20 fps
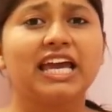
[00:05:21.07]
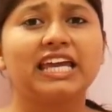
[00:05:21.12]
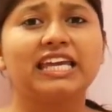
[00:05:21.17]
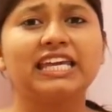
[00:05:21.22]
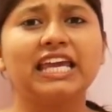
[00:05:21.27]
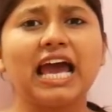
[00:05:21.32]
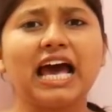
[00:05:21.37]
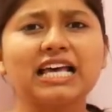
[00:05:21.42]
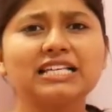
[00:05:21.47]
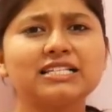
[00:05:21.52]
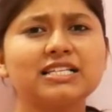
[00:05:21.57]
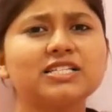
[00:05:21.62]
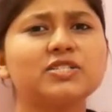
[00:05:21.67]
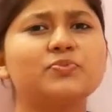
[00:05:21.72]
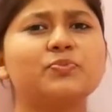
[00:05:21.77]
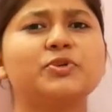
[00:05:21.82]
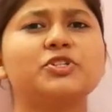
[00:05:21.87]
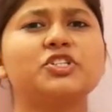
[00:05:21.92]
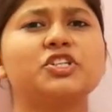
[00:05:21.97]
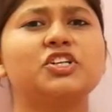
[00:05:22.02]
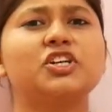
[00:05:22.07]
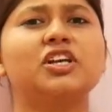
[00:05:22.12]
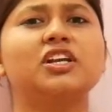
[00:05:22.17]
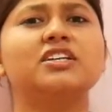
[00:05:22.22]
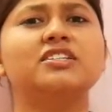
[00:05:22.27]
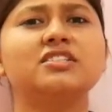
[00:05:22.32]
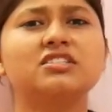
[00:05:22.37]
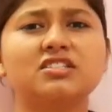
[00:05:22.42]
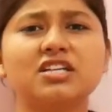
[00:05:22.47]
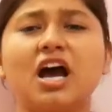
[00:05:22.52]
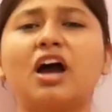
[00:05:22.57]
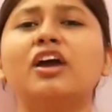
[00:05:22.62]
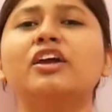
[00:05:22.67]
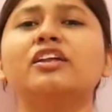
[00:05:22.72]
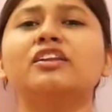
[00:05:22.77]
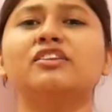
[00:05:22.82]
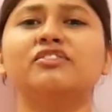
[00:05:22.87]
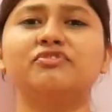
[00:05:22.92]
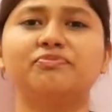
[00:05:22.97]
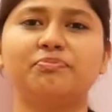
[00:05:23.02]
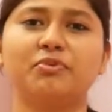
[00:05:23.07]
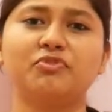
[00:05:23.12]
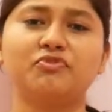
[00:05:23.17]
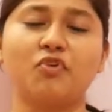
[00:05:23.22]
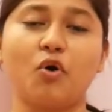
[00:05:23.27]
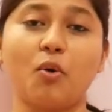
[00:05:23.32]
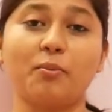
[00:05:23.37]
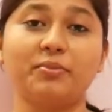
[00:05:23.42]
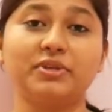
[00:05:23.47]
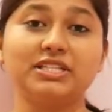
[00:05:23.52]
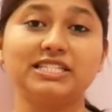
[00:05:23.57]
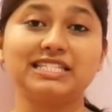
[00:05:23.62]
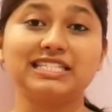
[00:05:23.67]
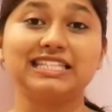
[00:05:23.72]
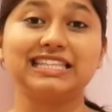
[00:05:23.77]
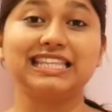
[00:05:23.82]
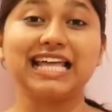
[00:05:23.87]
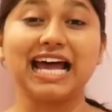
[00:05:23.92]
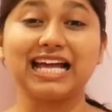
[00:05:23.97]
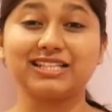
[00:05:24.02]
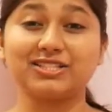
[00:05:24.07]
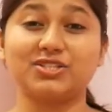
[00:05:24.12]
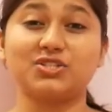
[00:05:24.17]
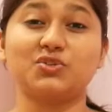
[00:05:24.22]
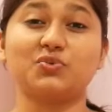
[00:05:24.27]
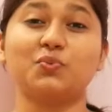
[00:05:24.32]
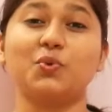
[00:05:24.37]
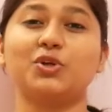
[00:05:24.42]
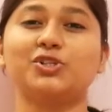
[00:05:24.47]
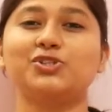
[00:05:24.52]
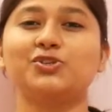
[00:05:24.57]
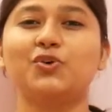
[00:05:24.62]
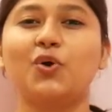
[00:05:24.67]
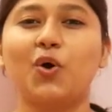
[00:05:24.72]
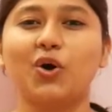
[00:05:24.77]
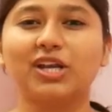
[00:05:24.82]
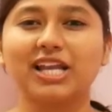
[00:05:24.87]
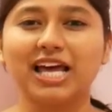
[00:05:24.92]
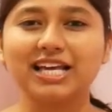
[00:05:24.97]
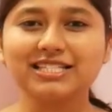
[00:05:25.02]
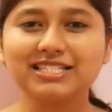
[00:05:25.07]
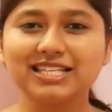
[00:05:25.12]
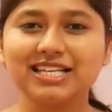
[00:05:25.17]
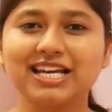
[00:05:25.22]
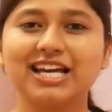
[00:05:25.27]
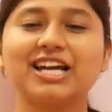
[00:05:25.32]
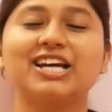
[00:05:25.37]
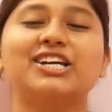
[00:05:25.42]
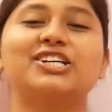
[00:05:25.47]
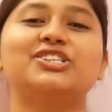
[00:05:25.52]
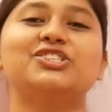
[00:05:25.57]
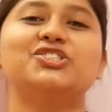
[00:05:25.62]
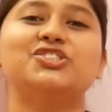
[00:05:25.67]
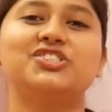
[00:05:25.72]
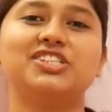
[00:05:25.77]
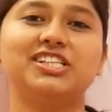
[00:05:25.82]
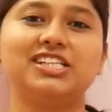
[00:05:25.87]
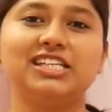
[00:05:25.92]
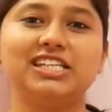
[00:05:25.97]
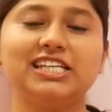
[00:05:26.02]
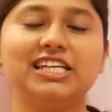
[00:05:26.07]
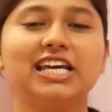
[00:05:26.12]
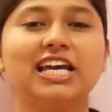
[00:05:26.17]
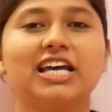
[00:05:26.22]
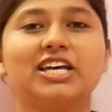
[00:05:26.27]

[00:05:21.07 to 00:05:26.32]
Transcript: He has this particular style of performance. That's what you call as shticky.